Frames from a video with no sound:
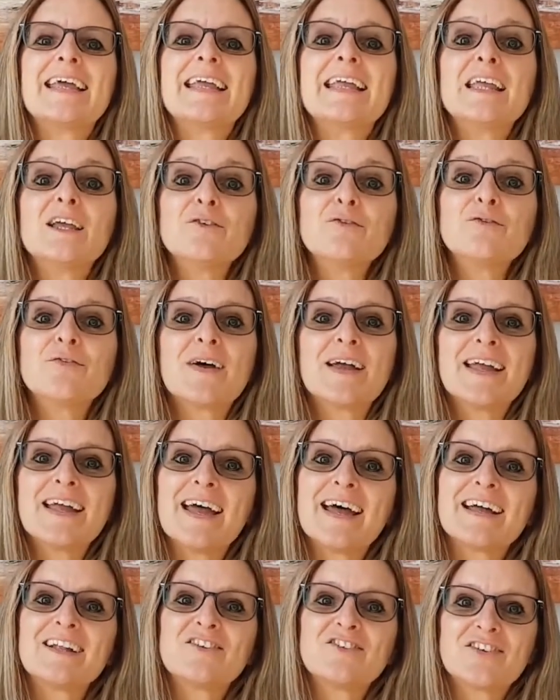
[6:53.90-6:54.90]
If I
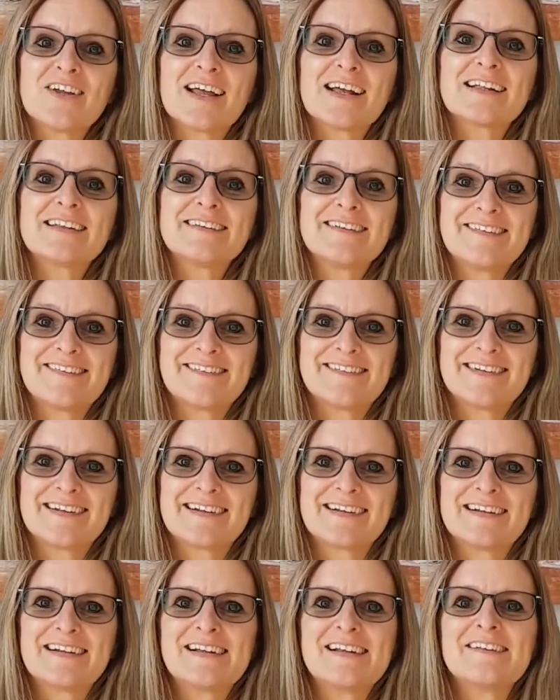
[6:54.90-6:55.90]
had
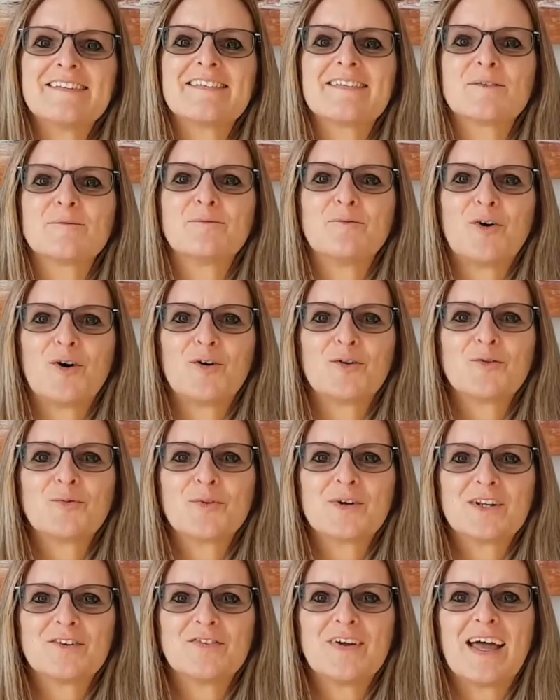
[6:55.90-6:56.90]
CheckListing, Simone
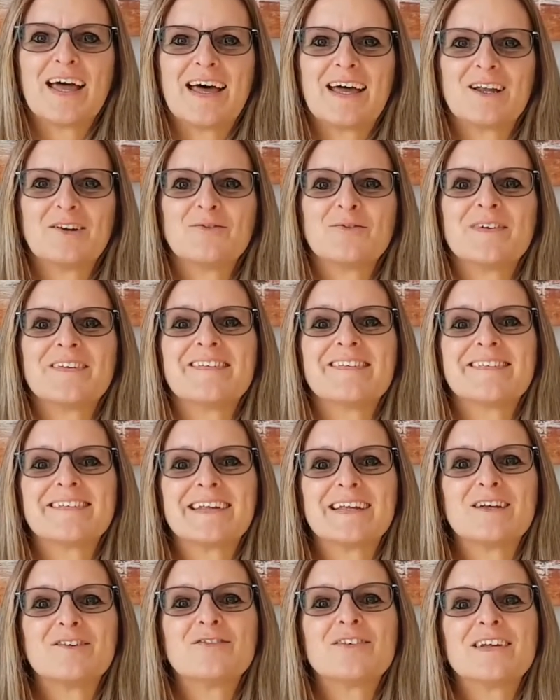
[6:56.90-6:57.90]
would have had
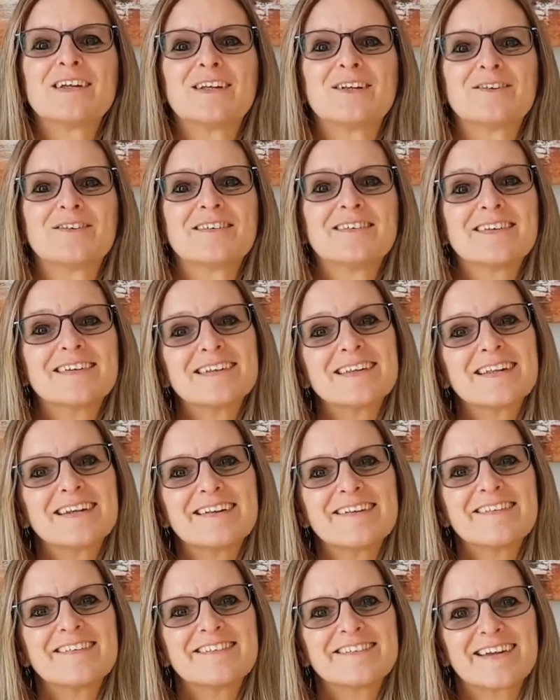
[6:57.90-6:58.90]
received a
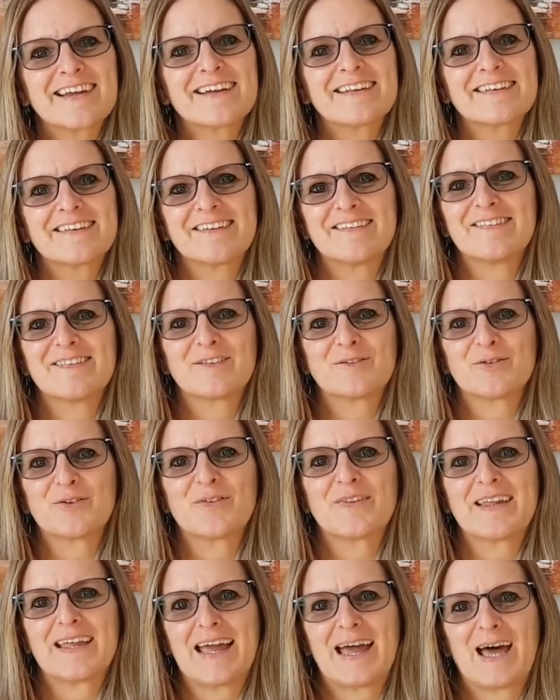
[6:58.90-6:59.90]
utilities checklist through
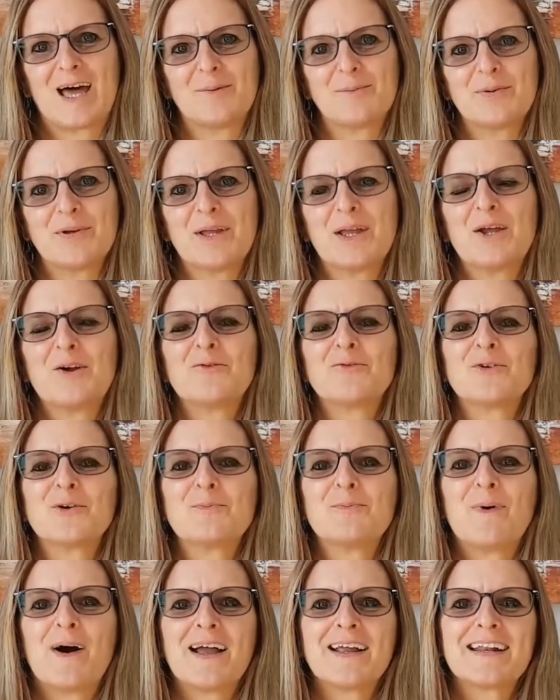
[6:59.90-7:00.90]
the app,
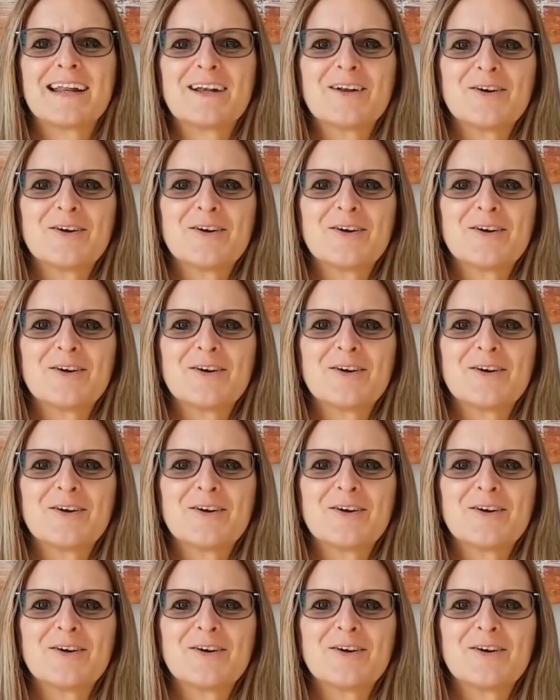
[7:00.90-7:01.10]
reminding